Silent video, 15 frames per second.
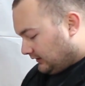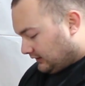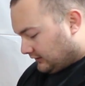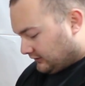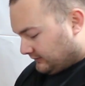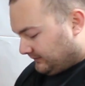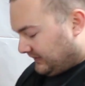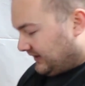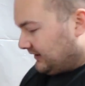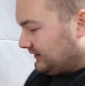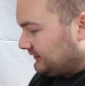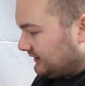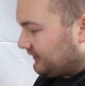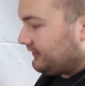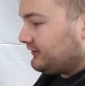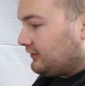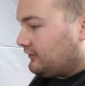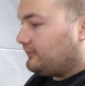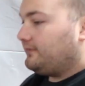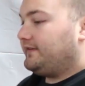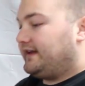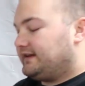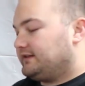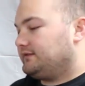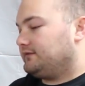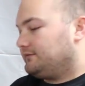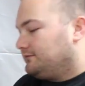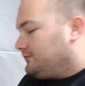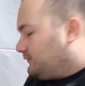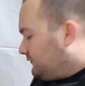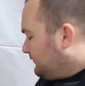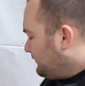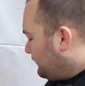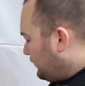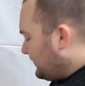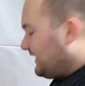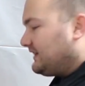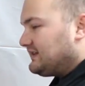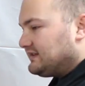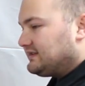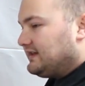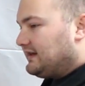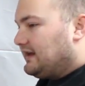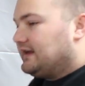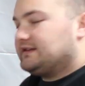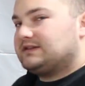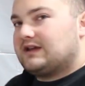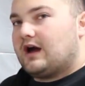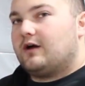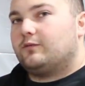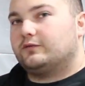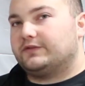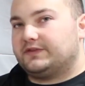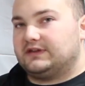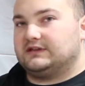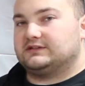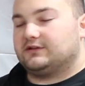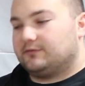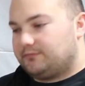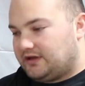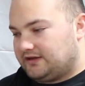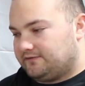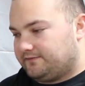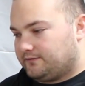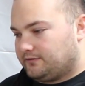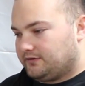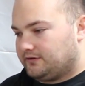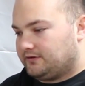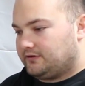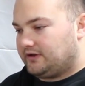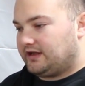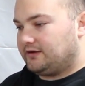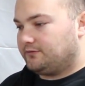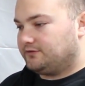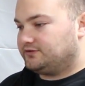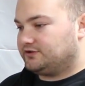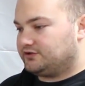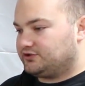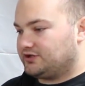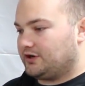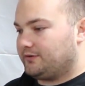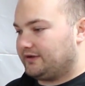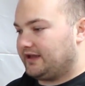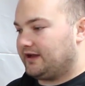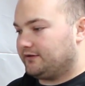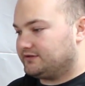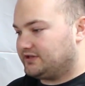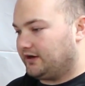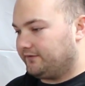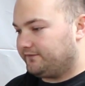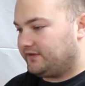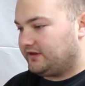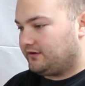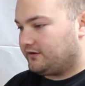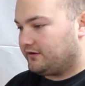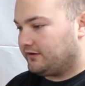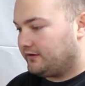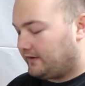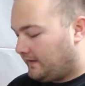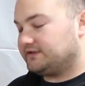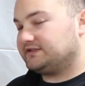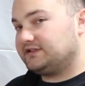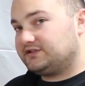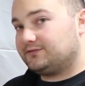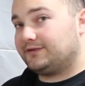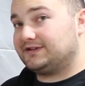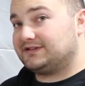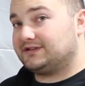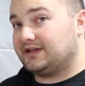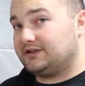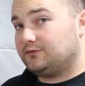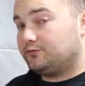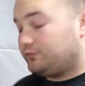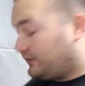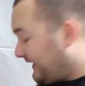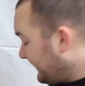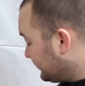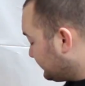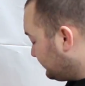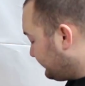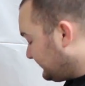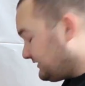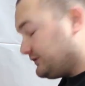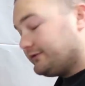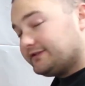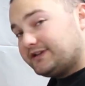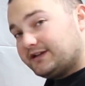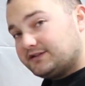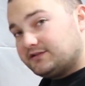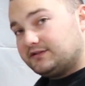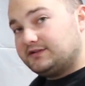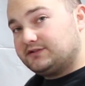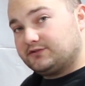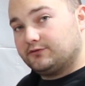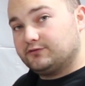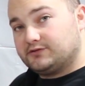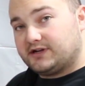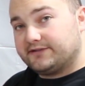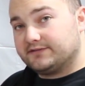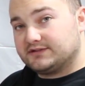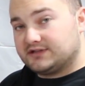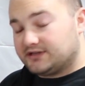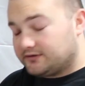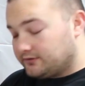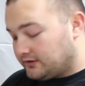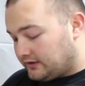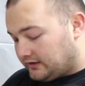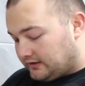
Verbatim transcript: Um, now I know that what I just did is not what these are made for. It was just showing how tough they are. A situation that you would actually be doing that to these screwdrivers though